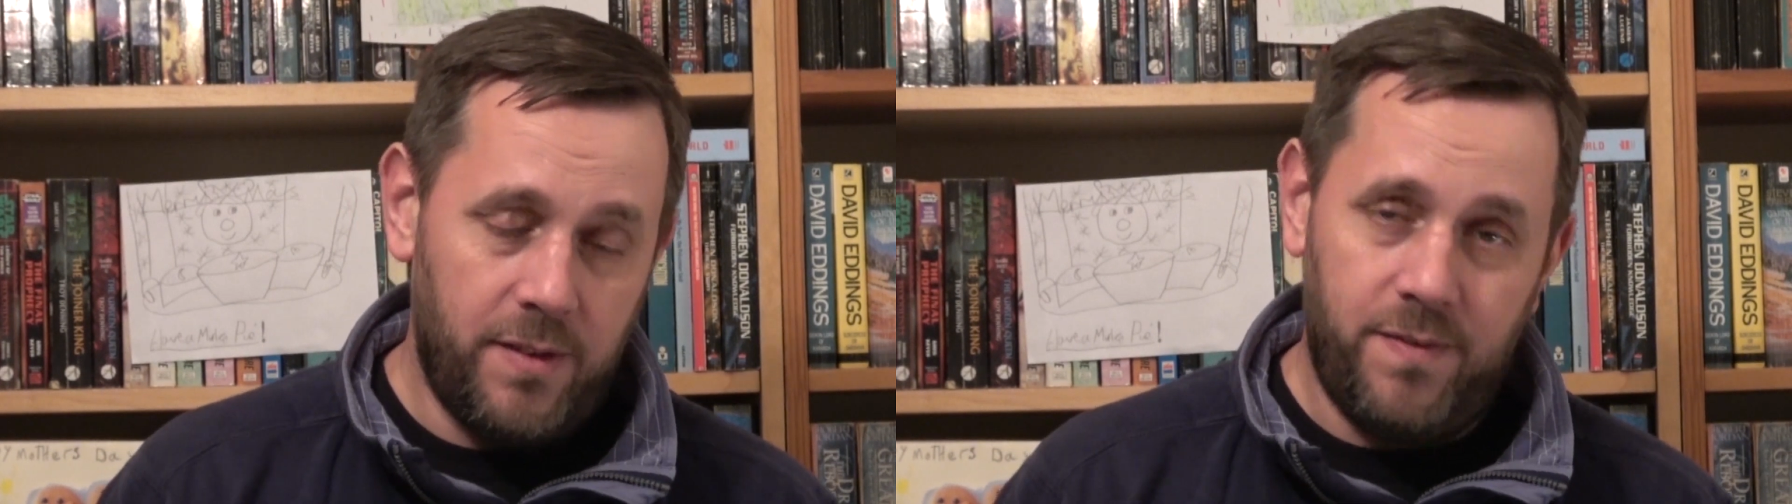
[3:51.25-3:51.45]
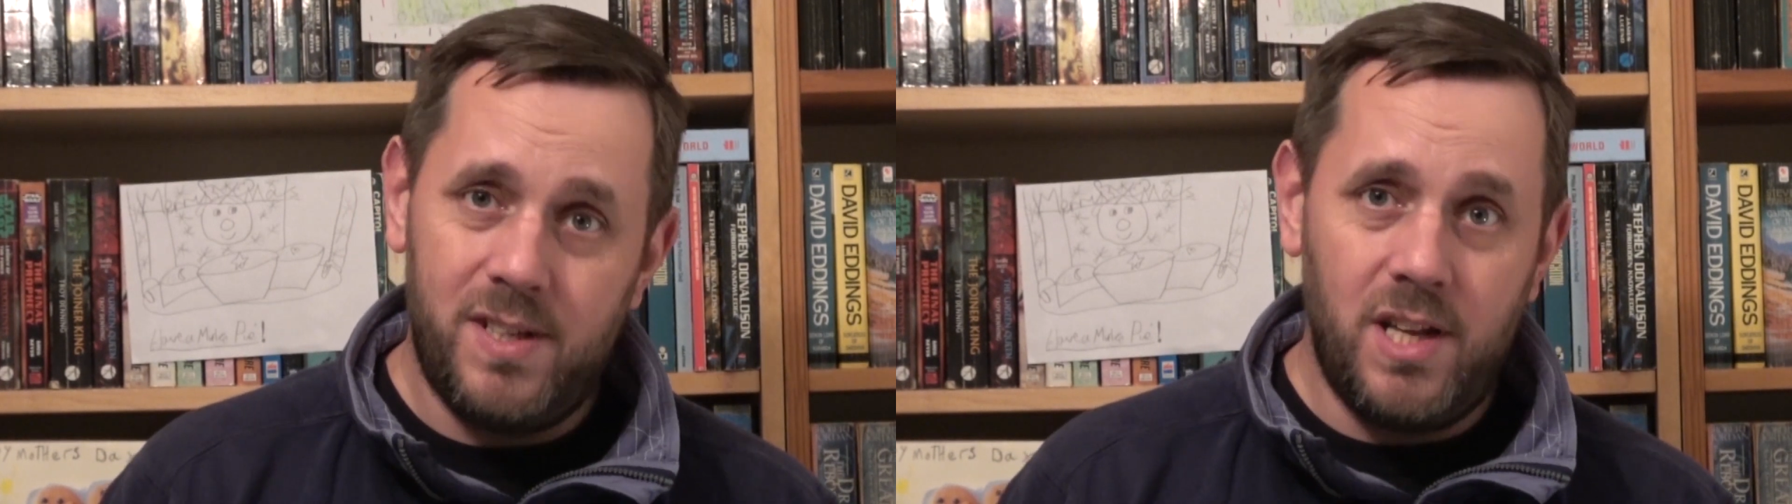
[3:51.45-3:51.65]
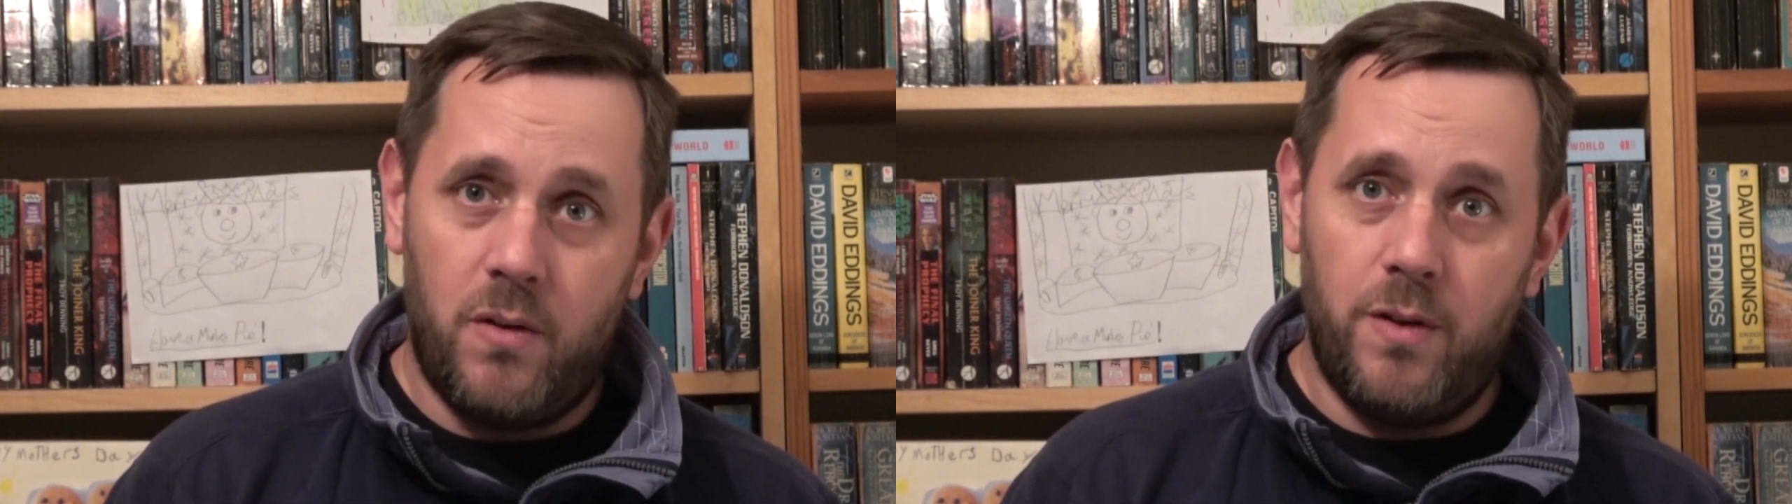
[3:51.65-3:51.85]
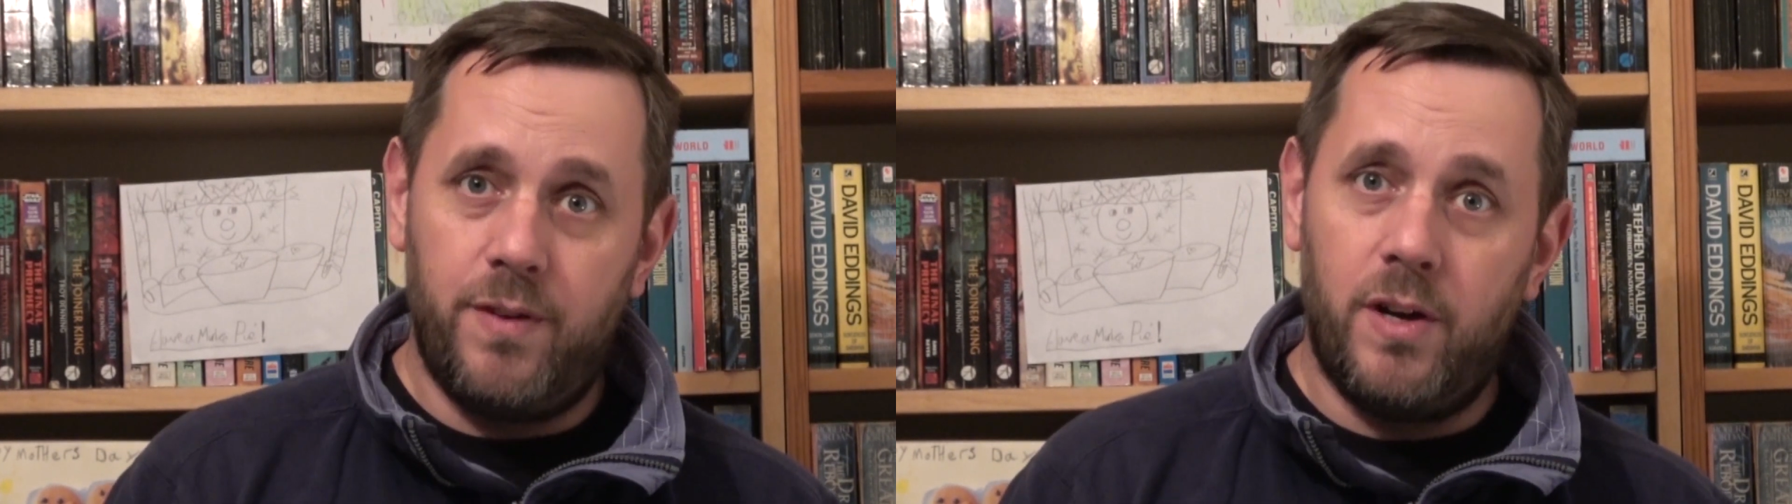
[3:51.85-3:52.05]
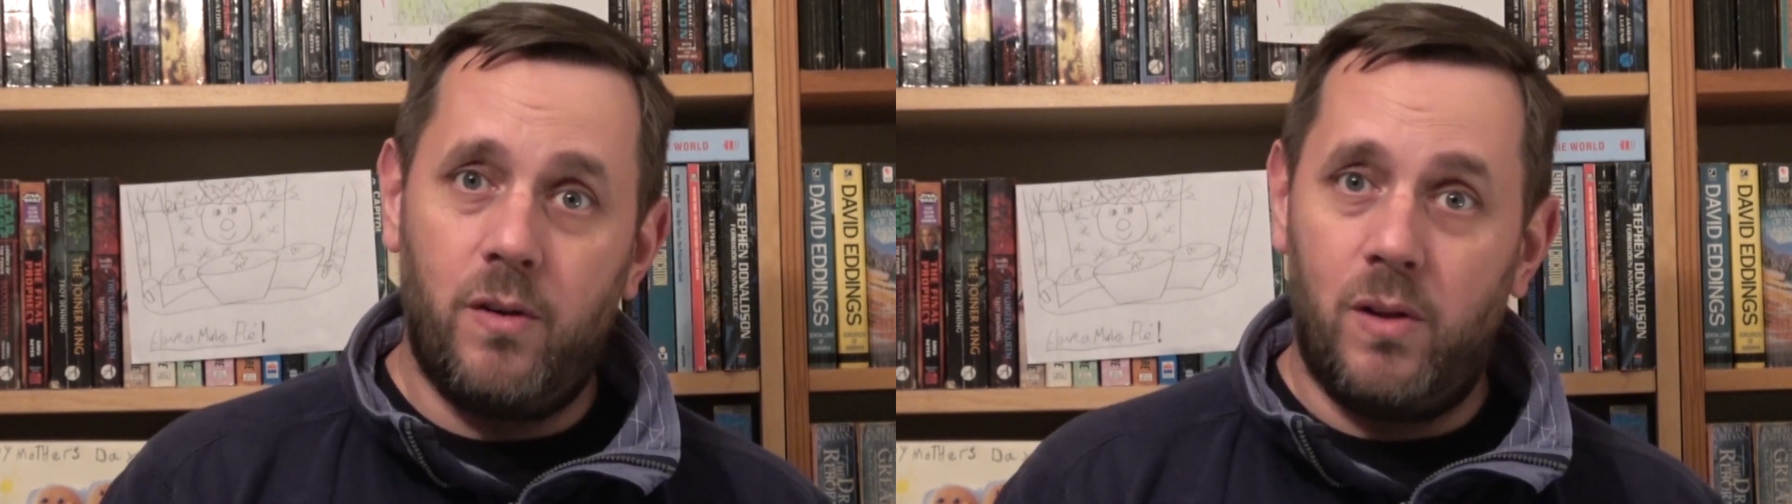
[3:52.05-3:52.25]
The physio
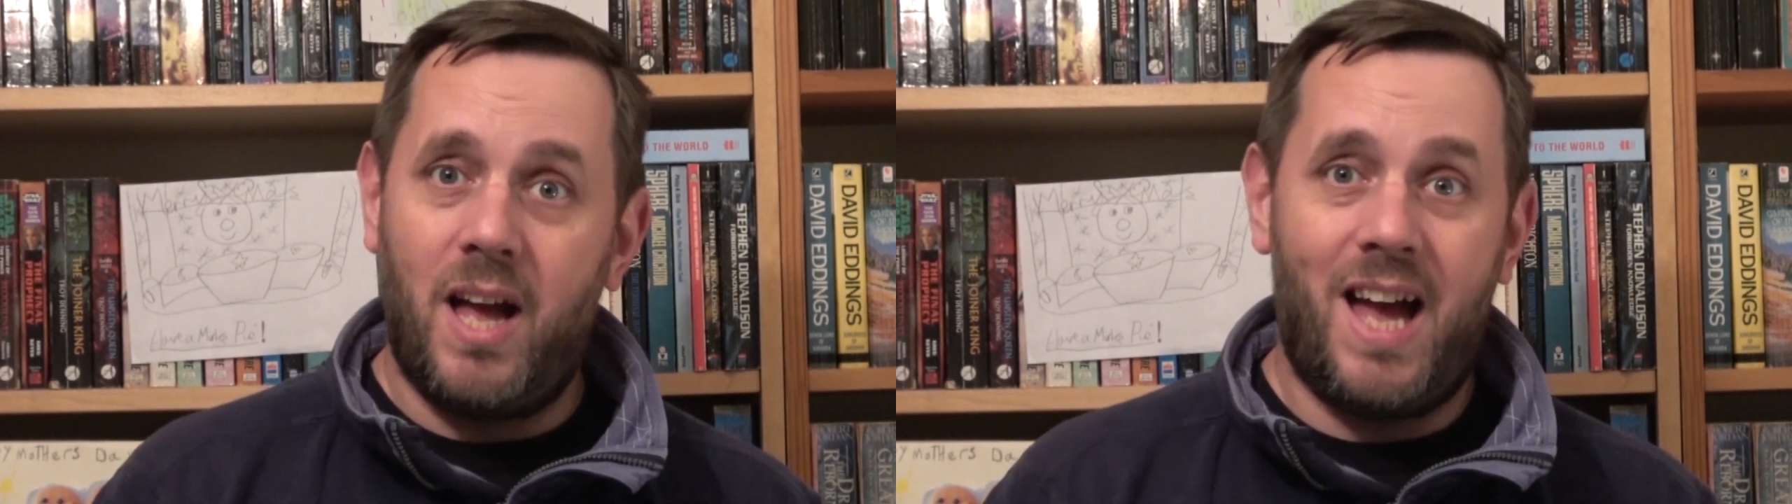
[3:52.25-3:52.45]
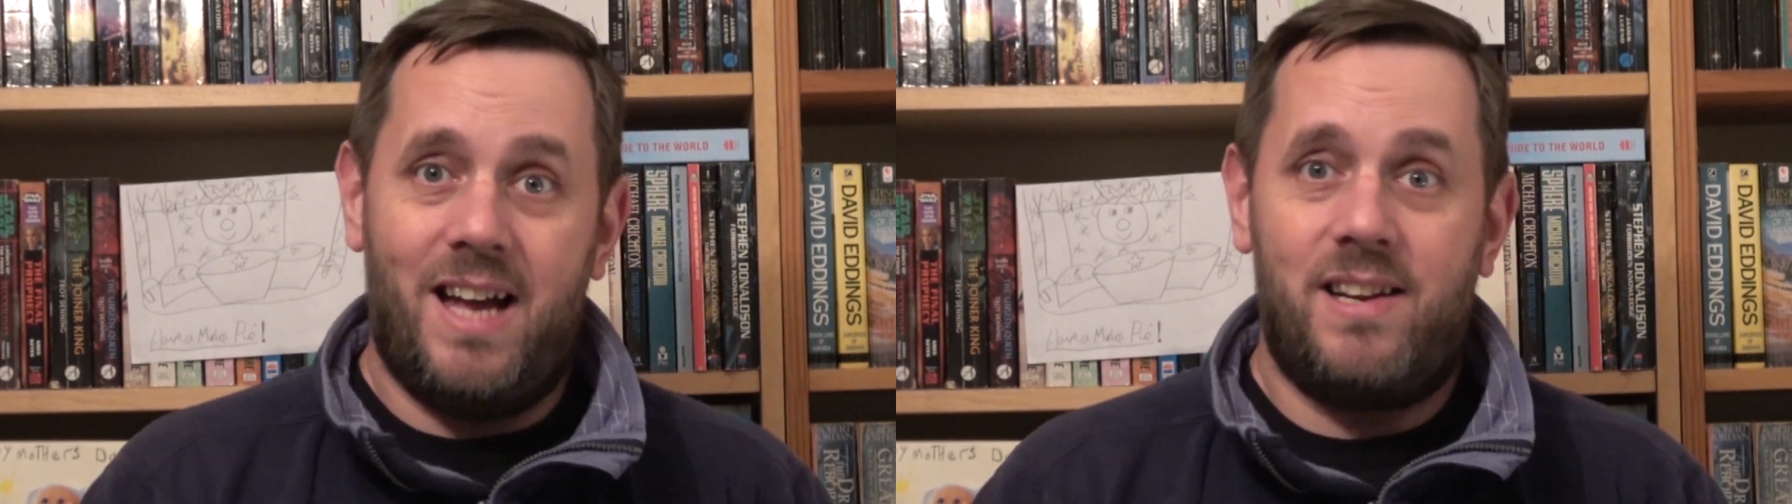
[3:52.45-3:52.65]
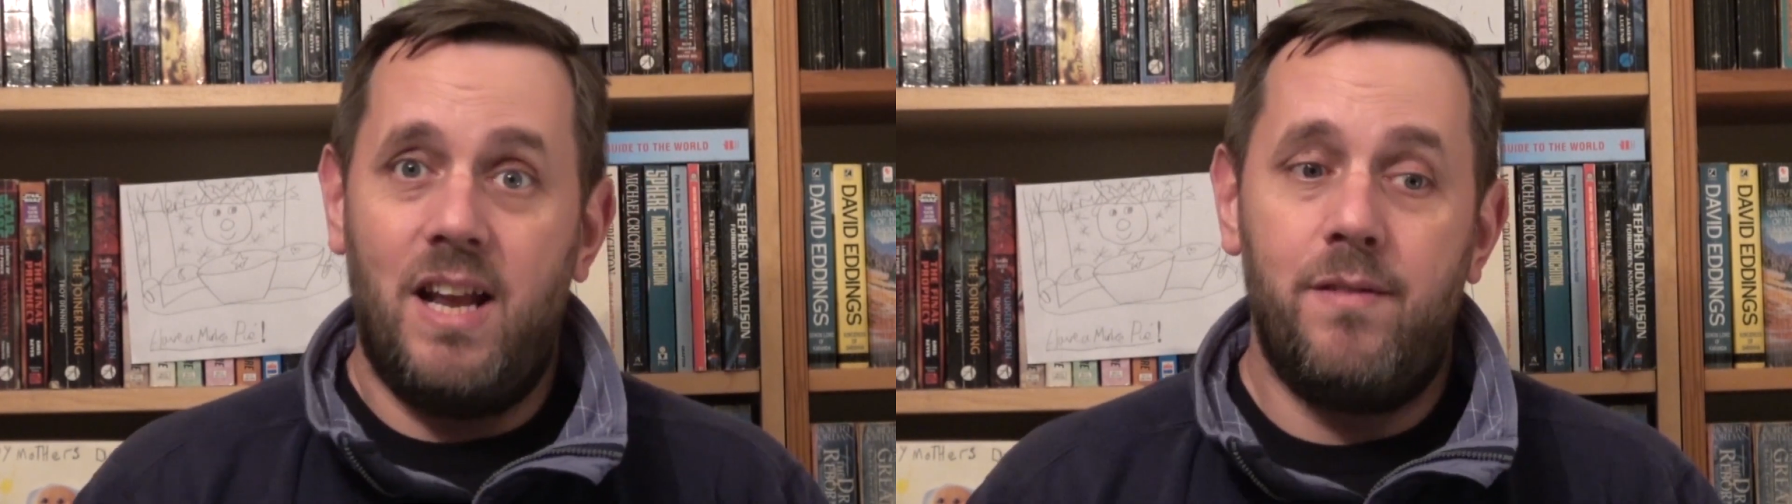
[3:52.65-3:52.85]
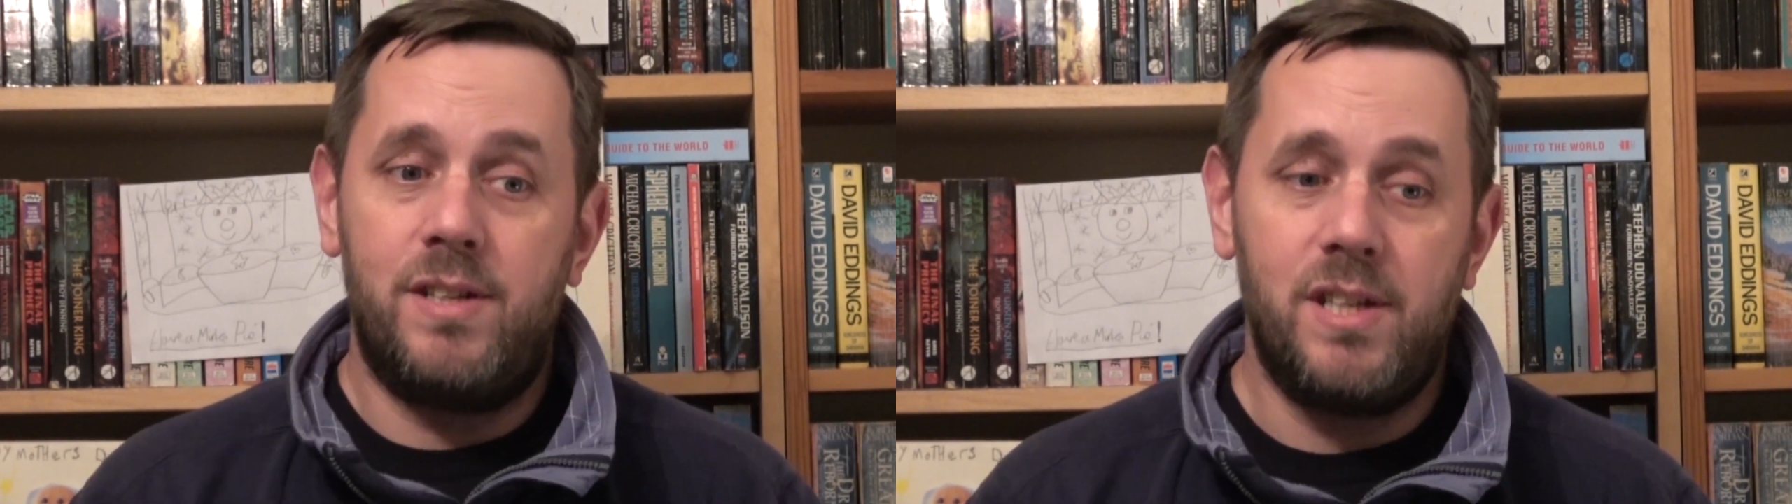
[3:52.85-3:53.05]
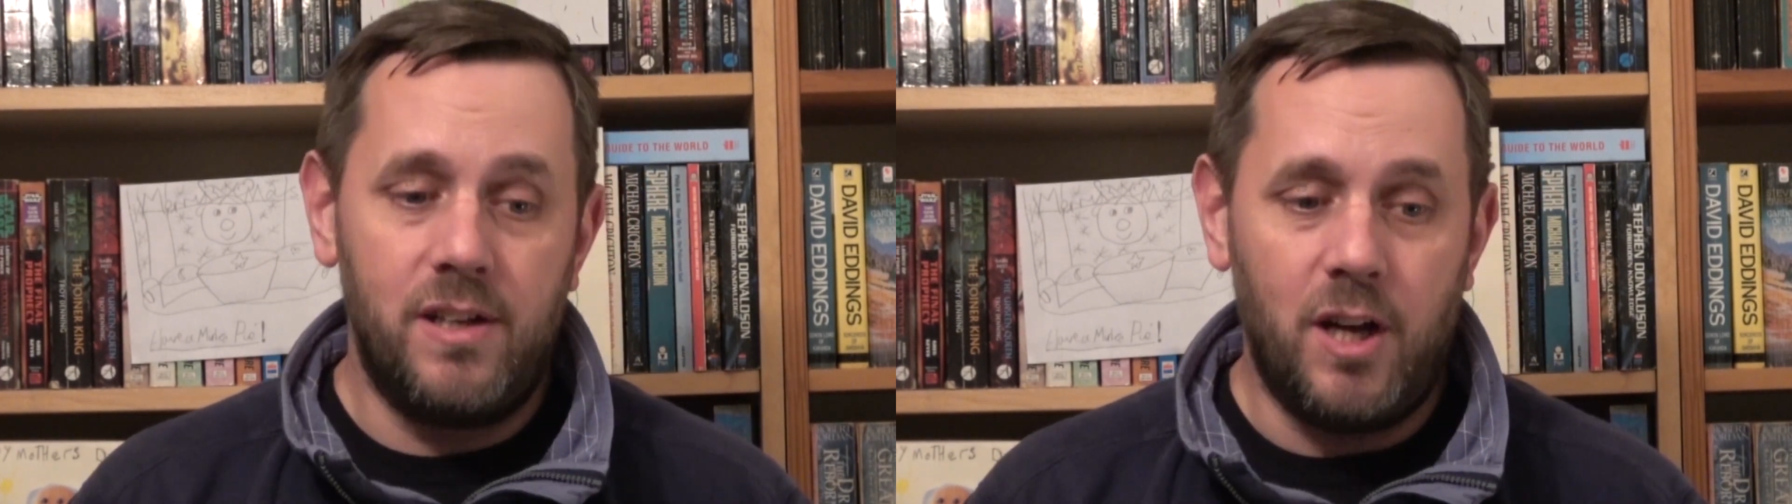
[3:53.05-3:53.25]
referral had never
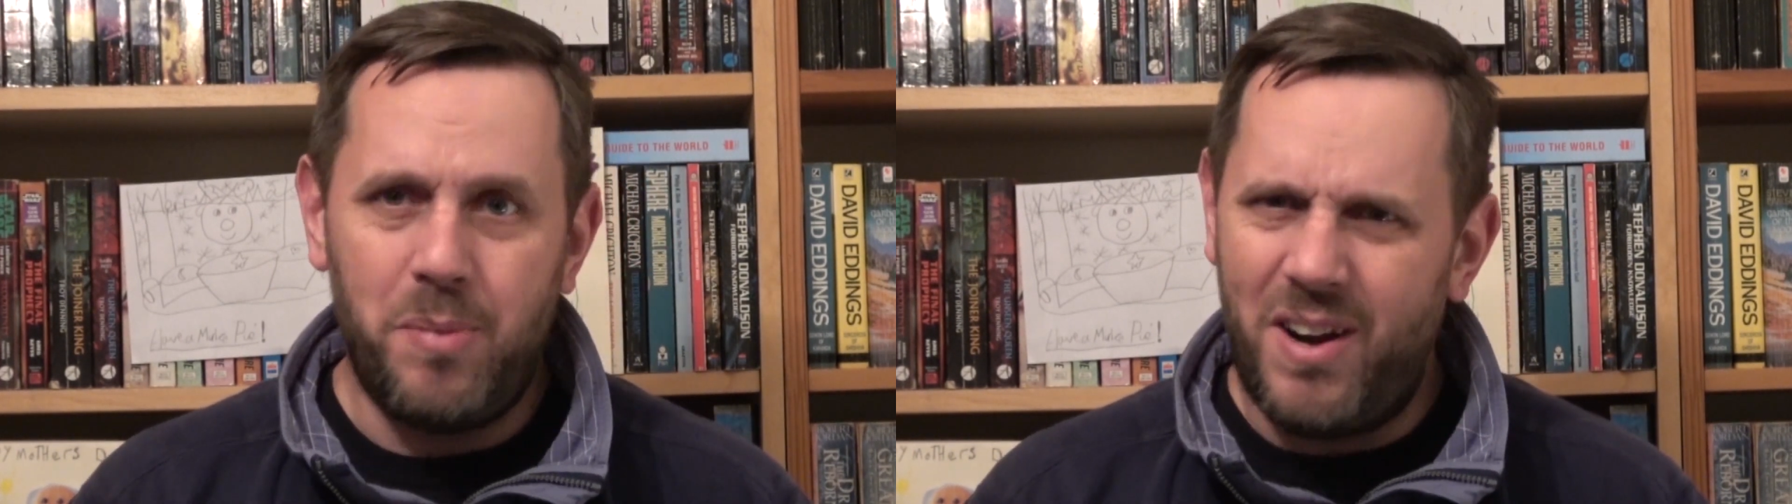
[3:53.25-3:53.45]
turned up,